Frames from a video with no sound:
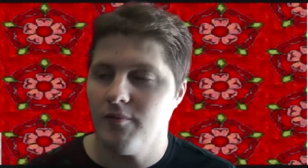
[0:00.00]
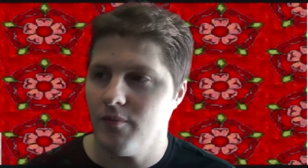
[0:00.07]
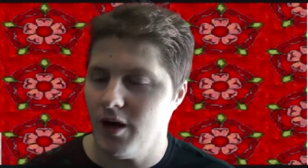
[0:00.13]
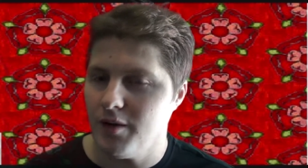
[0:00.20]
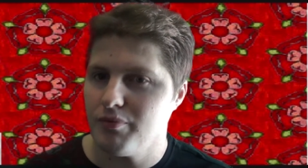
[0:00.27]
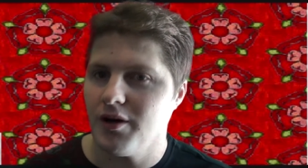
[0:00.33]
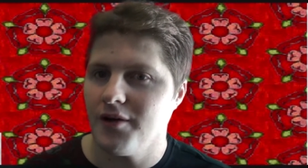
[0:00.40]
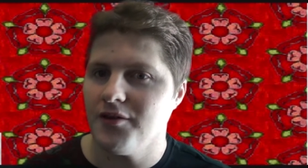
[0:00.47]

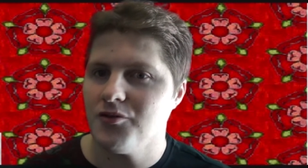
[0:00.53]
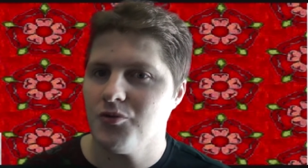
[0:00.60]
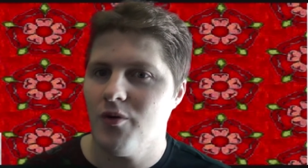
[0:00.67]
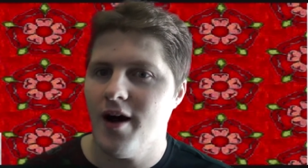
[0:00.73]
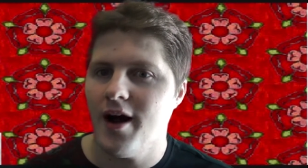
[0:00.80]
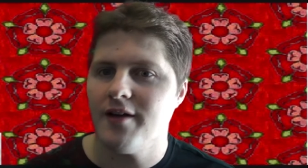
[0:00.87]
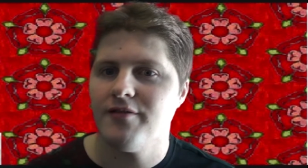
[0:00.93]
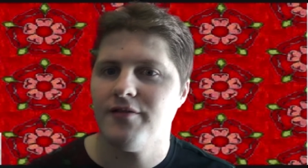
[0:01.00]
my brother's
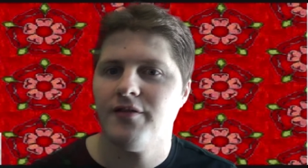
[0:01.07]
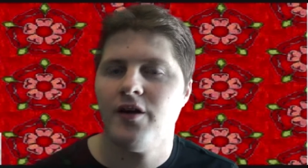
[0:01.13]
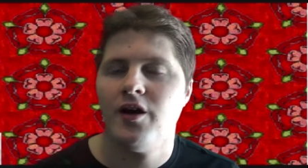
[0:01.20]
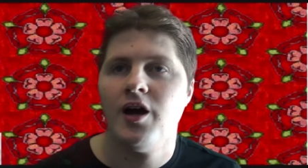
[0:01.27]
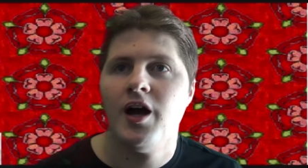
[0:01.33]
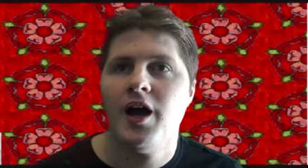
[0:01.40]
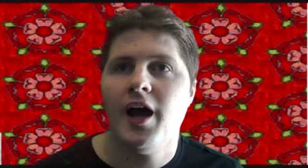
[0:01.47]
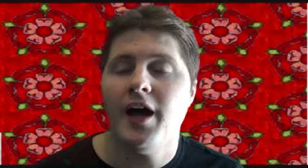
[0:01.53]
wife.
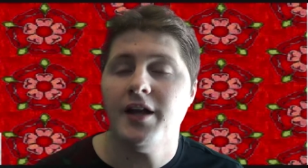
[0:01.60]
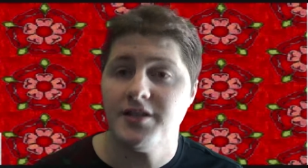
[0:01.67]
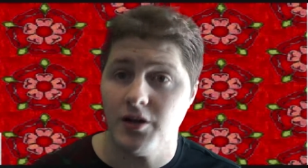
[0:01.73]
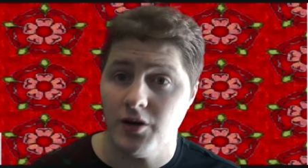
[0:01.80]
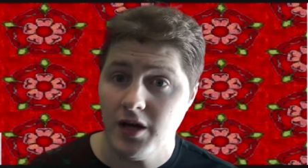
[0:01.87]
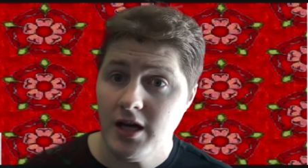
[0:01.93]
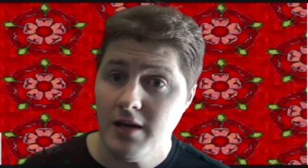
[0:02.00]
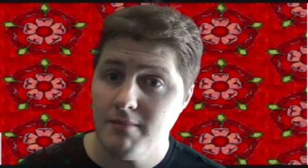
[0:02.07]
And so
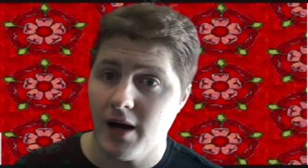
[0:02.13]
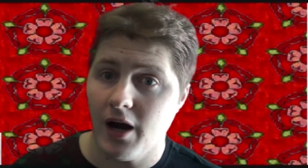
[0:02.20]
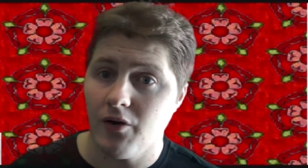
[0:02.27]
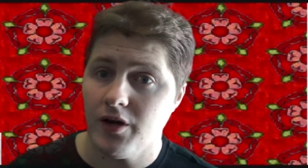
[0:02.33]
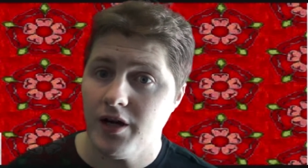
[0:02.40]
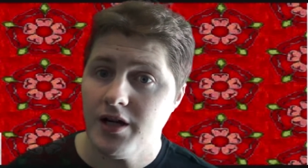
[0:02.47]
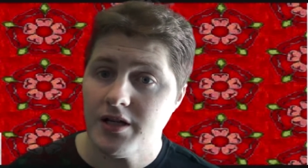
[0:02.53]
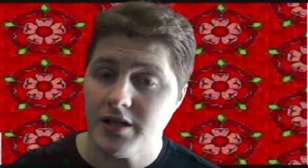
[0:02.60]
he
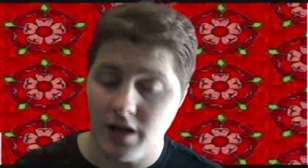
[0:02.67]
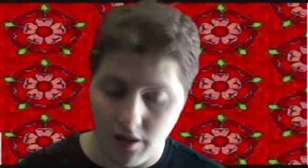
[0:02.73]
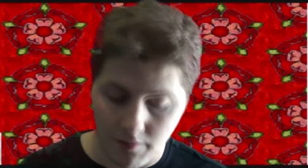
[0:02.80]
married